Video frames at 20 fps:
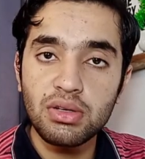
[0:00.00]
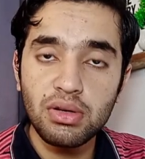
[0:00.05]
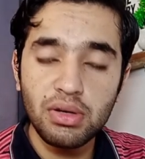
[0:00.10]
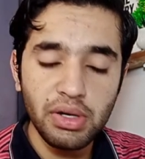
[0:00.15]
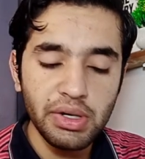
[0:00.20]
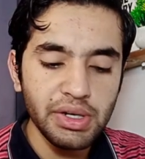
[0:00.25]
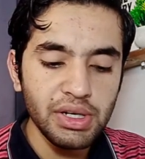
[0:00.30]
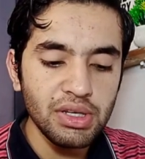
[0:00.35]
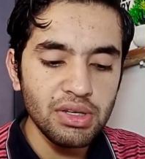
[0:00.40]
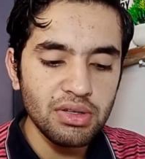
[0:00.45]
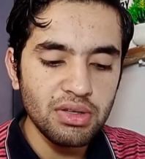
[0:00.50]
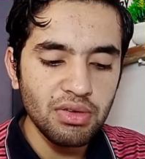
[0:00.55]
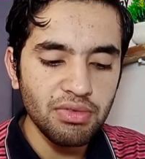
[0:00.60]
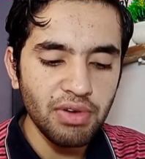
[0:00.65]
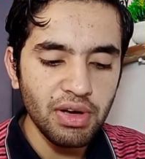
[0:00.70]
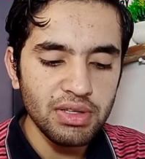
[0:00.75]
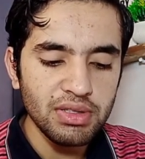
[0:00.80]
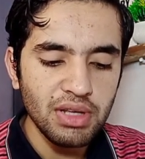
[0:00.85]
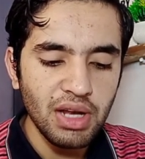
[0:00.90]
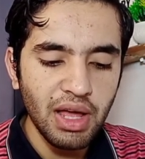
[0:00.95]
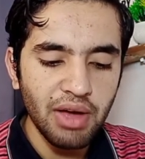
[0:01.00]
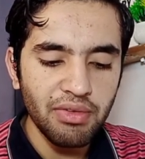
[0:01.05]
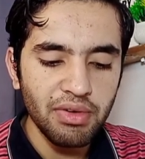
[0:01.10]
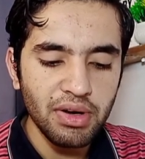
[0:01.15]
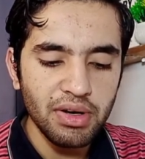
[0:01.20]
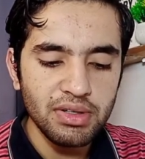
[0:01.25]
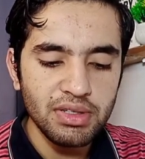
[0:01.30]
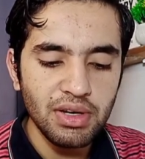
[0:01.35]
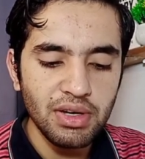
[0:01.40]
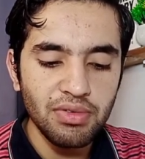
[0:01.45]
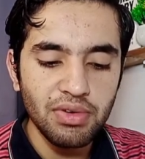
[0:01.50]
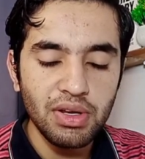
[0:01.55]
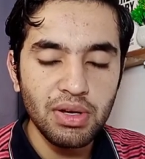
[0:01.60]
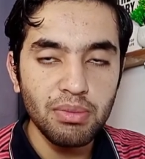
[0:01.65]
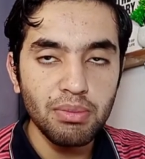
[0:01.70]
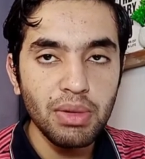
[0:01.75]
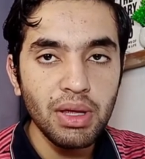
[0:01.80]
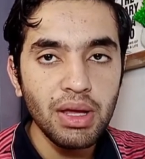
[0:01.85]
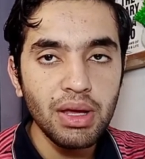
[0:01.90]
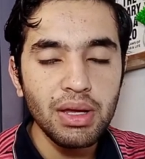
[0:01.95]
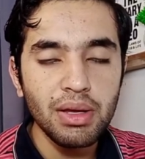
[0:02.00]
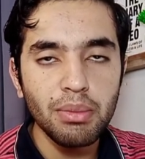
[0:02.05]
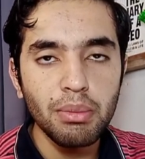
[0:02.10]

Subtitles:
correctly justifies 11 and 17.